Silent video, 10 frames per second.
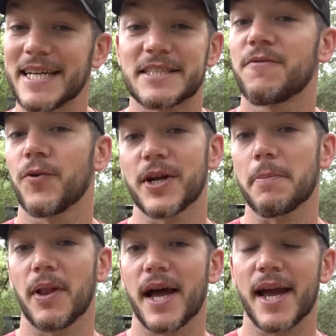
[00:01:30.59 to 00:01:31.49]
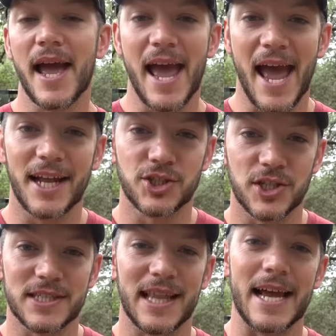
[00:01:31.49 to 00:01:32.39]
It's free to play, and
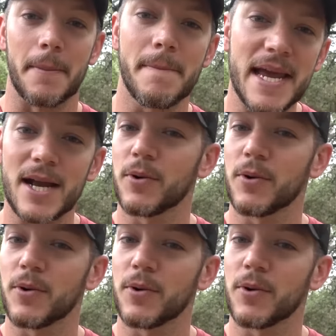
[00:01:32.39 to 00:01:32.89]
just like me,